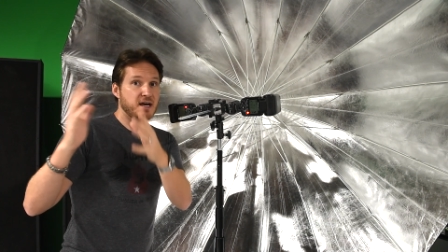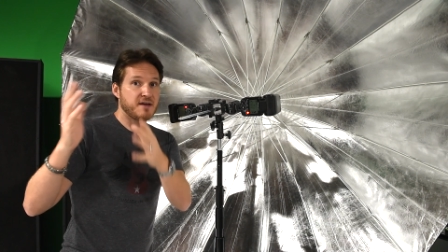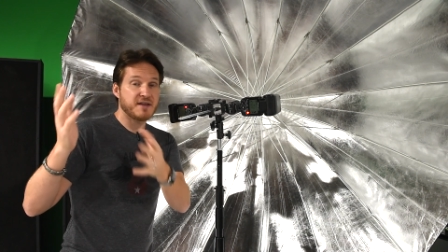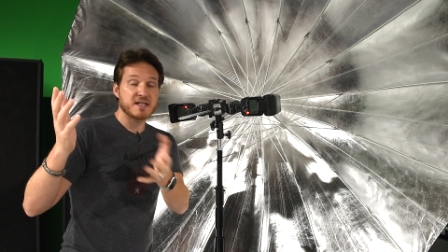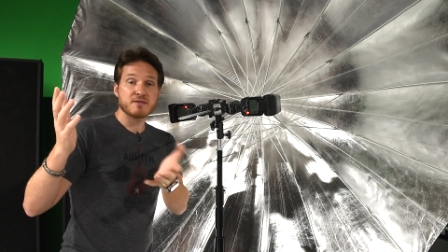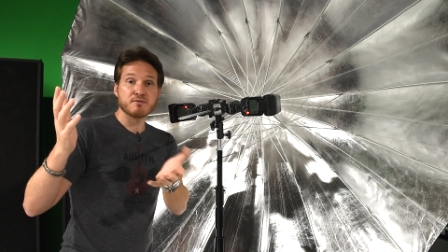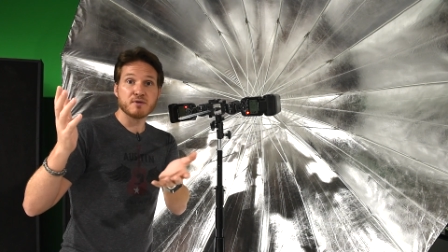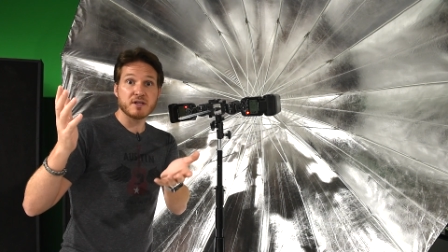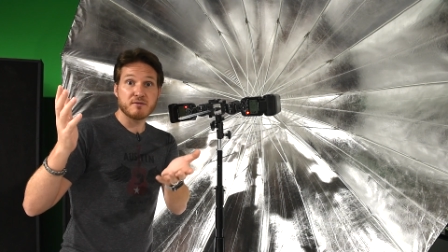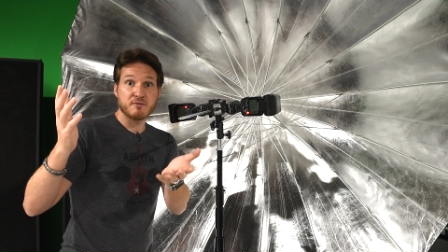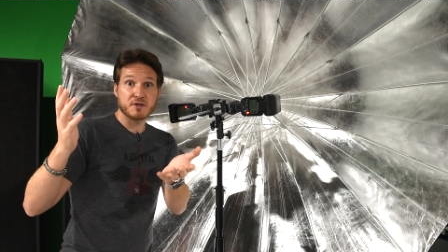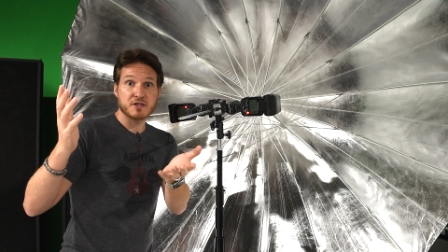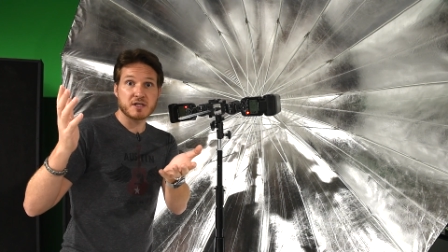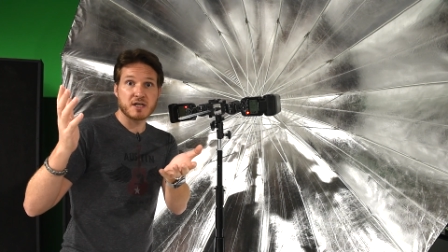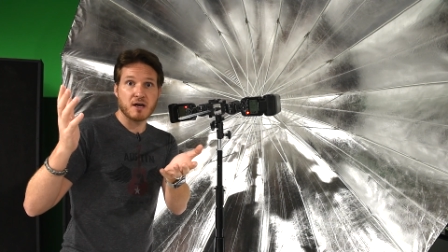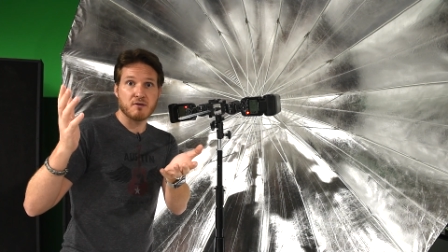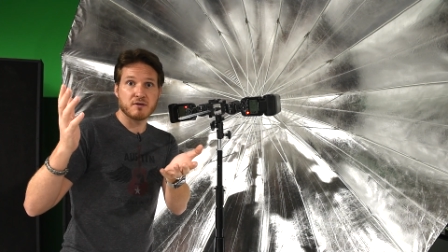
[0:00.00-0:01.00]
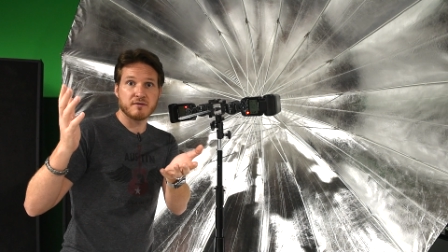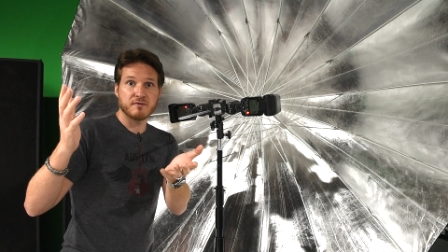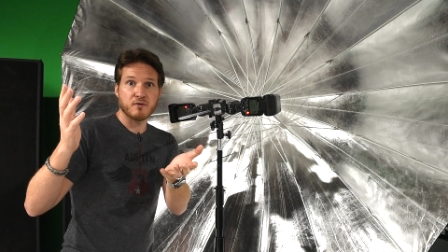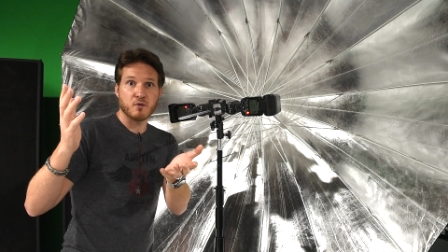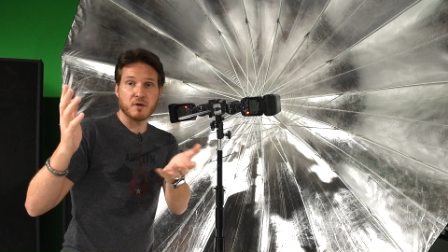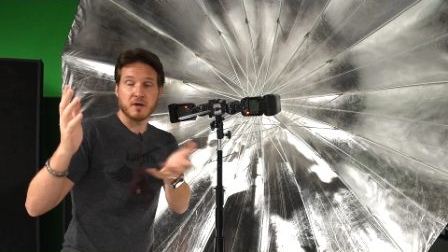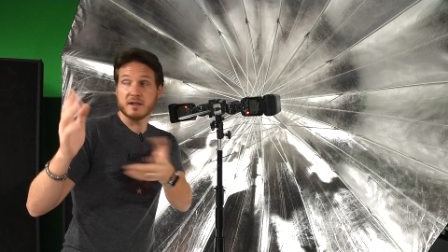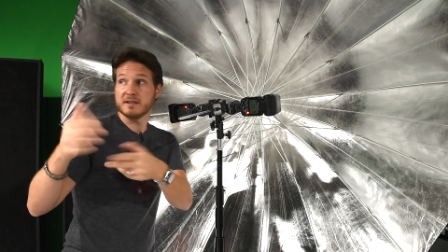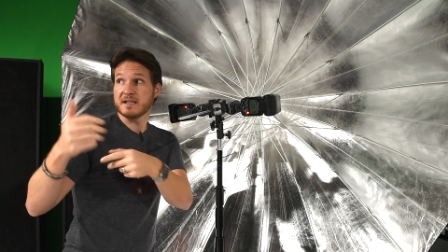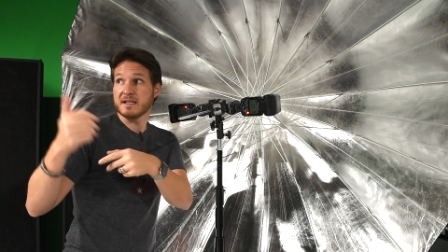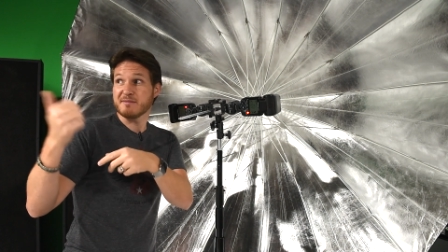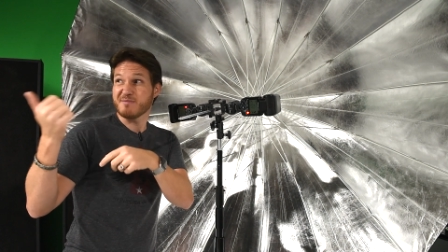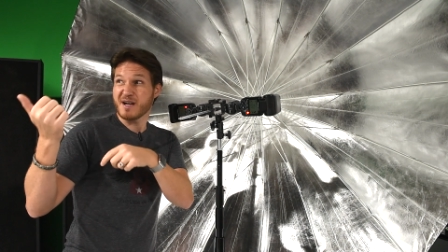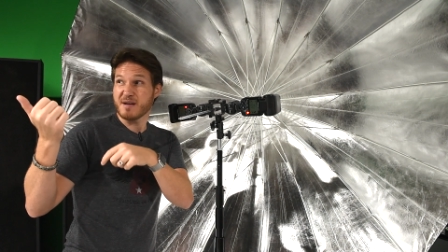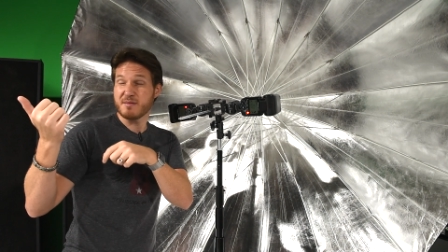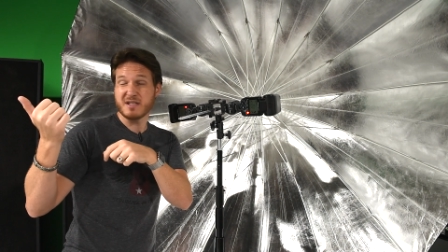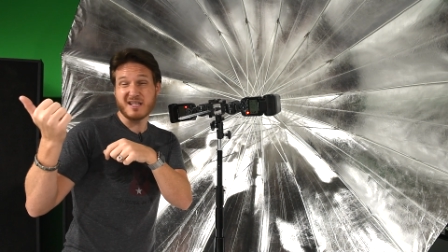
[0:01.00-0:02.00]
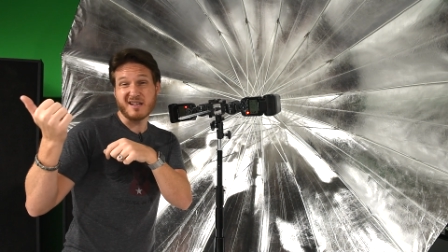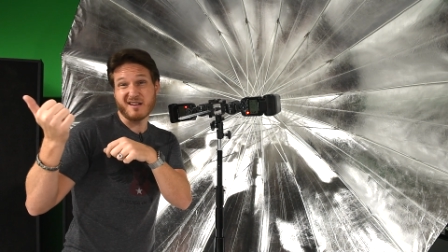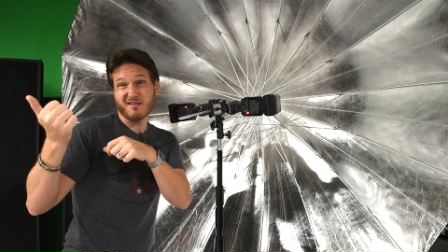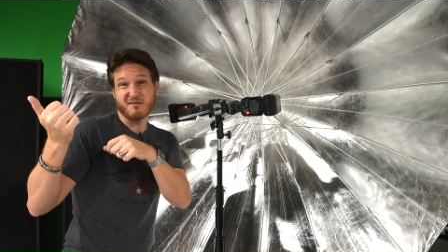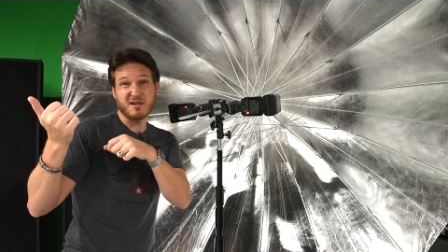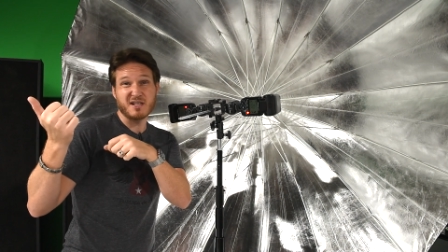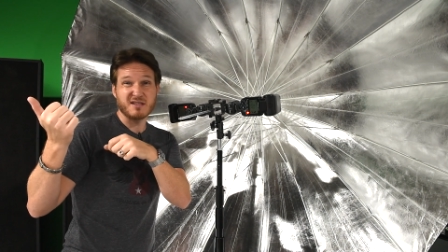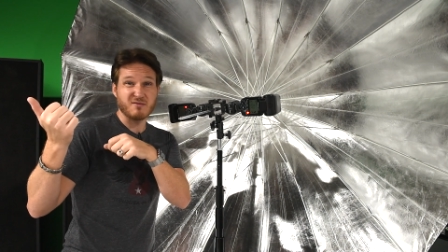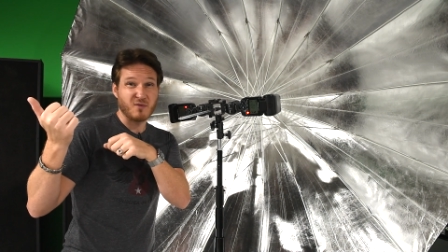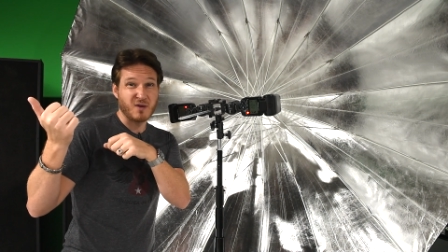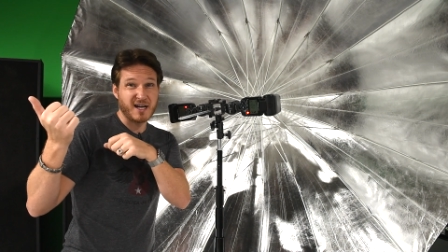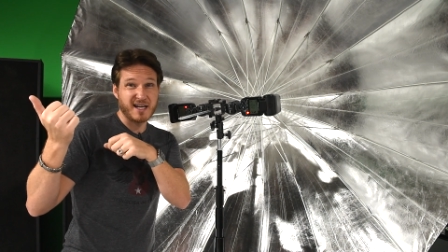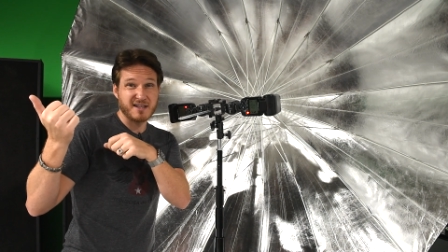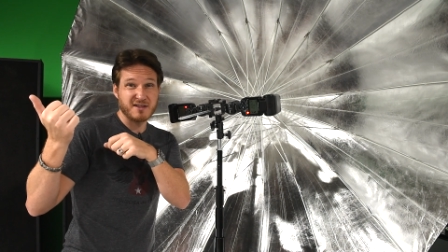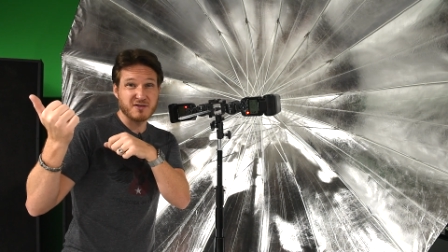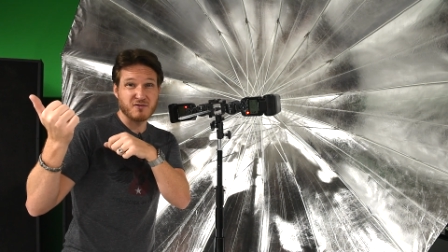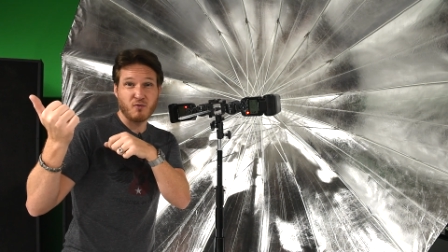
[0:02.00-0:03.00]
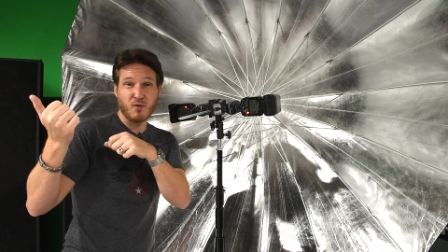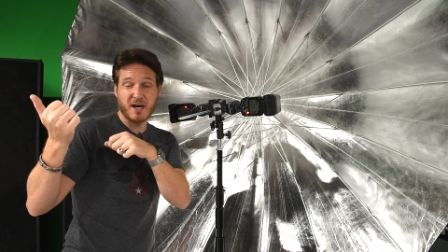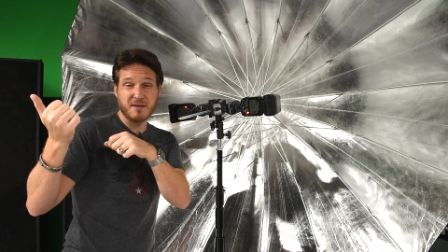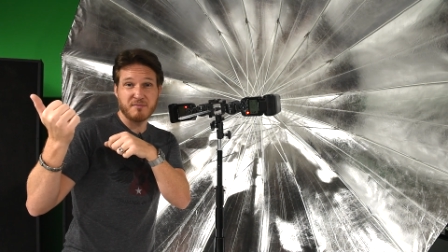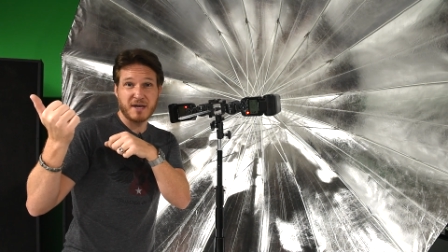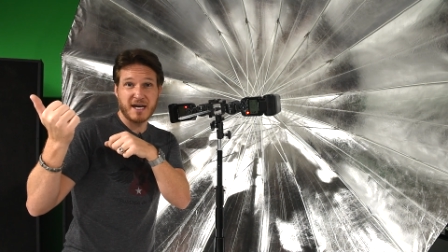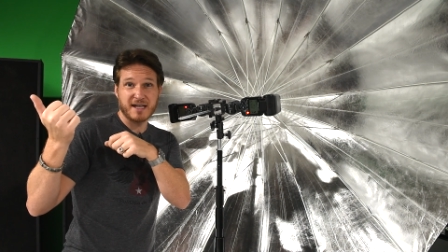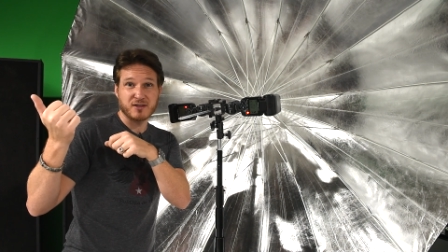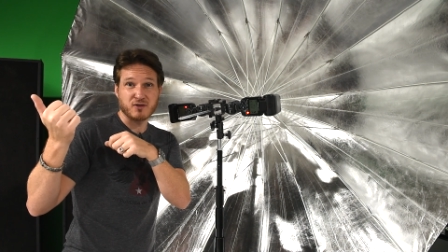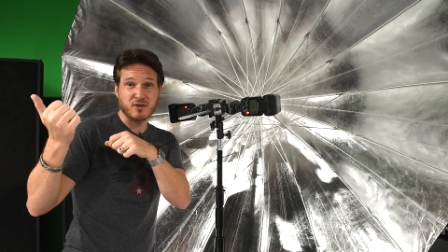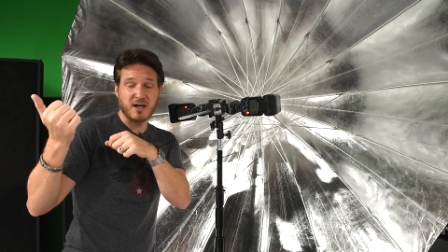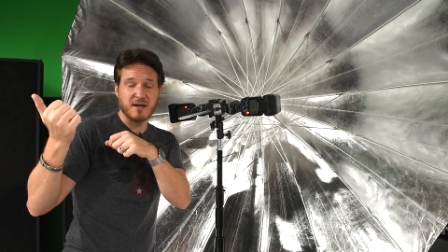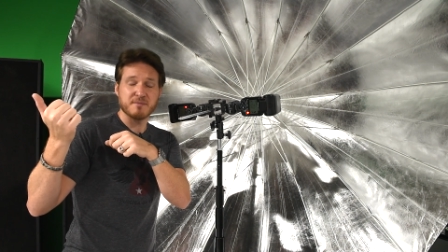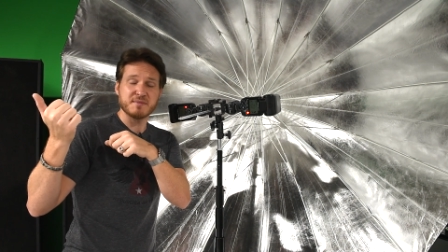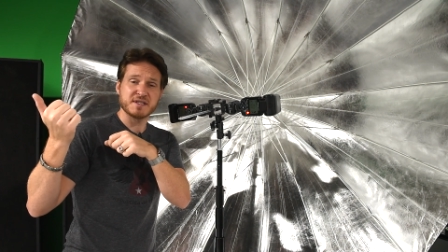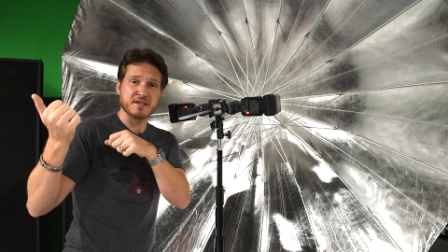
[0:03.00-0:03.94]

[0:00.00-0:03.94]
And that's really what you're going for. That might be the other reason why I use a white backdrop.